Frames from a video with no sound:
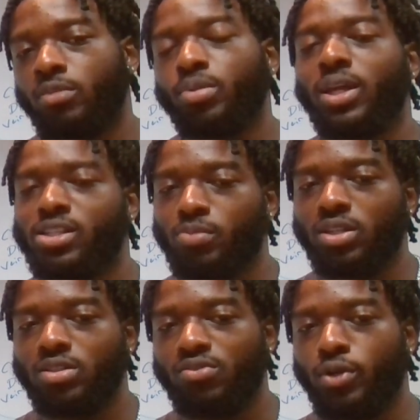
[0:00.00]
plasma
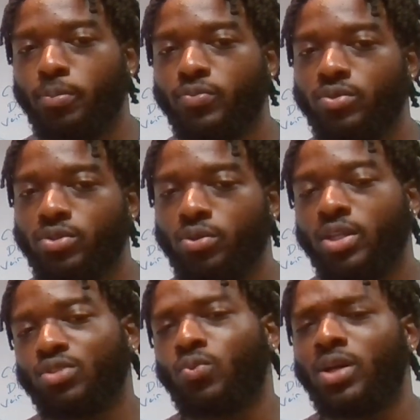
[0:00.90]
leaks from. So
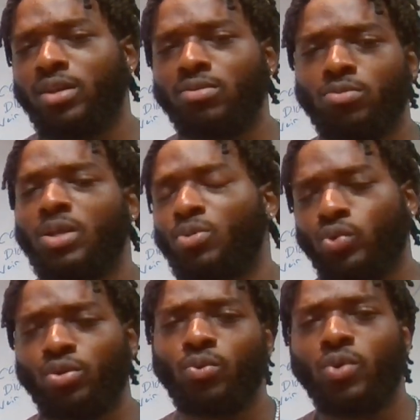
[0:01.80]
that's why you may be
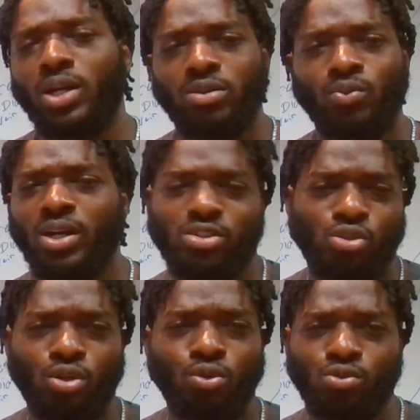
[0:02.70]
wondering, why is
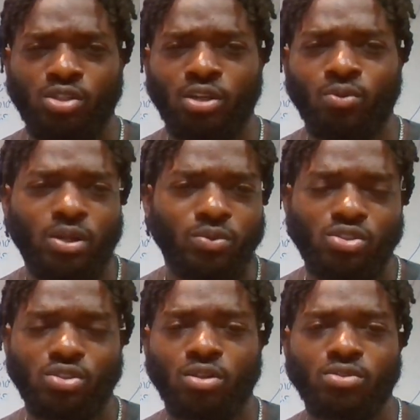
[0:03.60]
there holes there? Why don't we
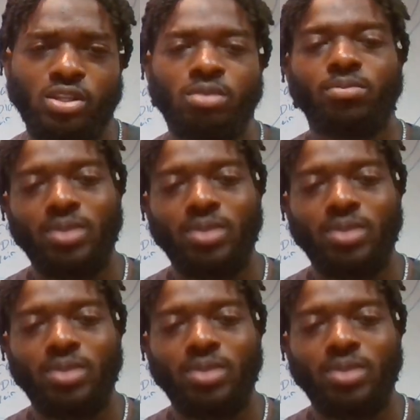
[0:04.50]
just close it up?